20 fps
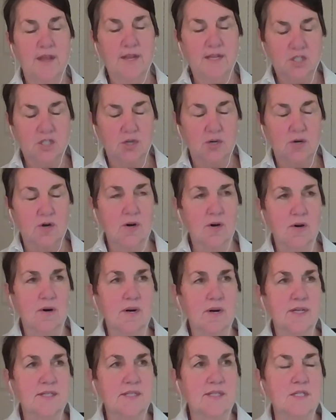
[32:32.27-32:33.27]

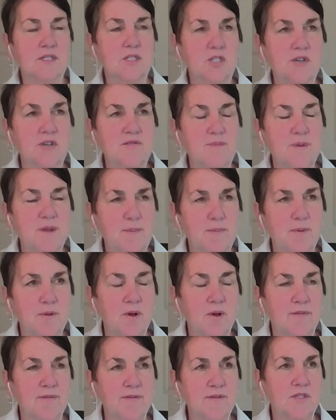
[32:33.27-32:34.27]
HR, as the chief
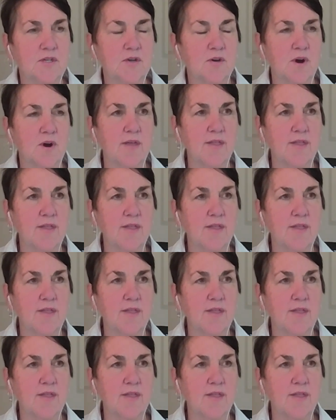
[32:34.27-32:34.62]
people officer,